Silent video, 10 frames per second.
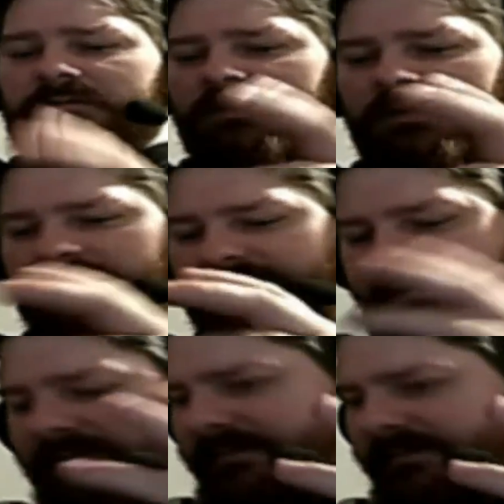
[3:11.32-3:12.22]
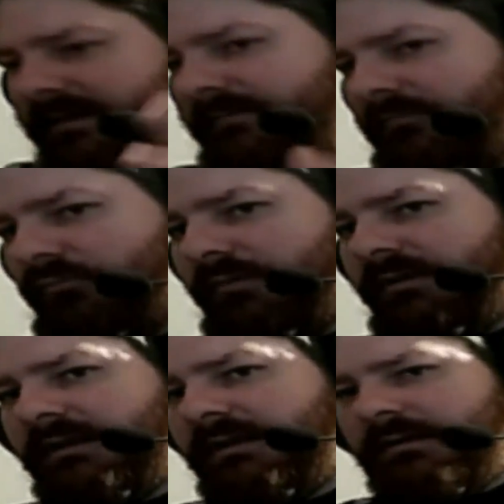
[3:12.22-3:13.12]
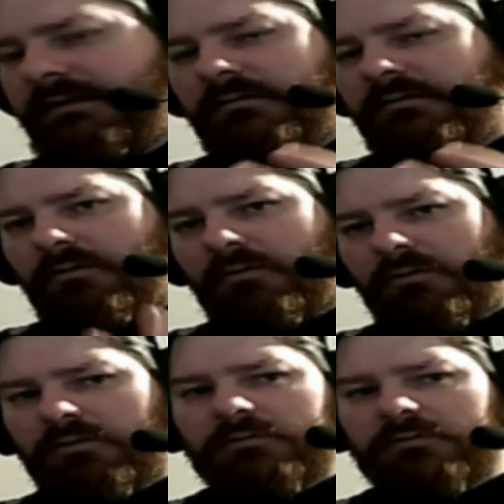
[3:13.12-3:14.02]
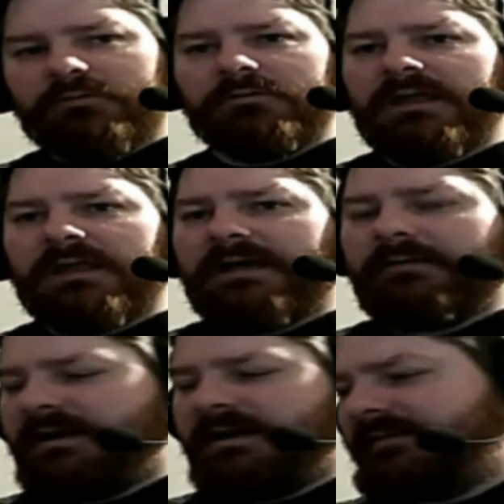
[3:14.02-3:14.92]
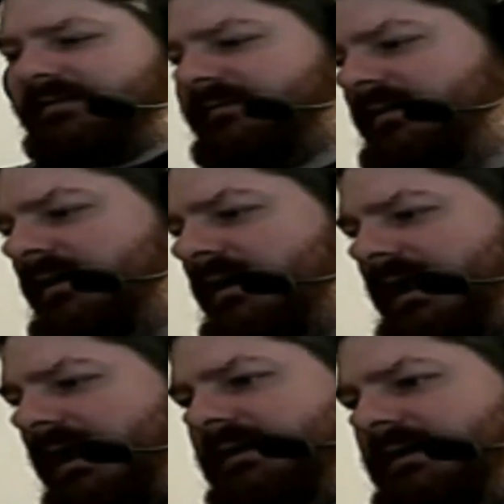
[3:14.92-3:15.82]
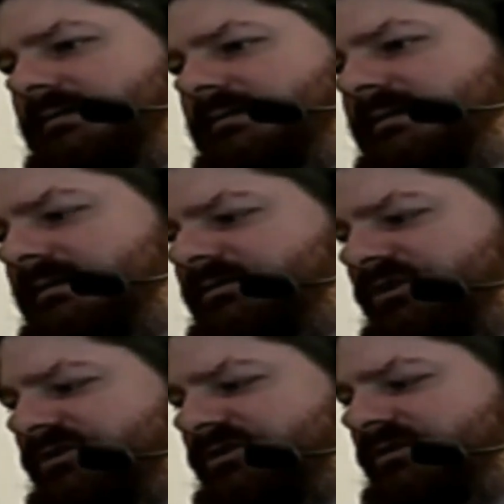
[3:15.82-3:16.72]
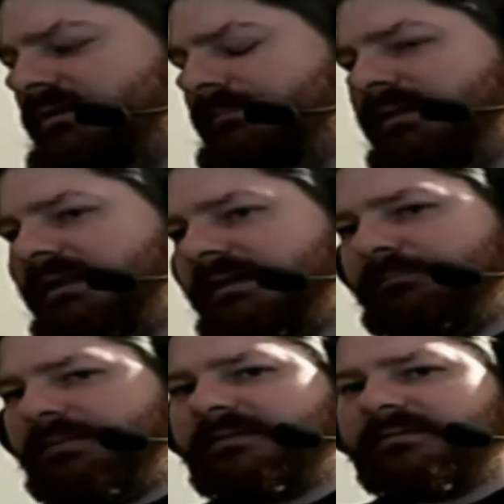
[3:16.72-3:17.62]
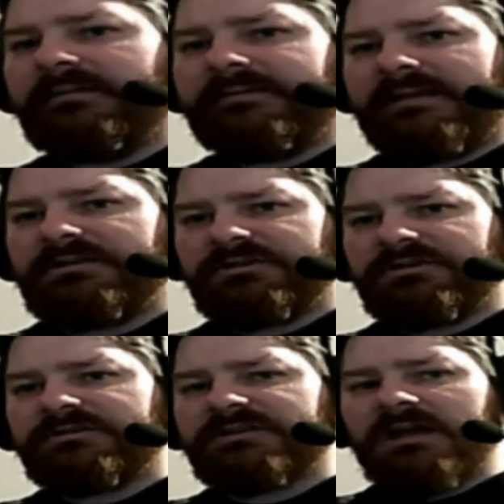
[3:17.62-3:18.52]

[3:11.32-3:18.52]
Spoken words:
It's really horrible graphics and just the pixelizations.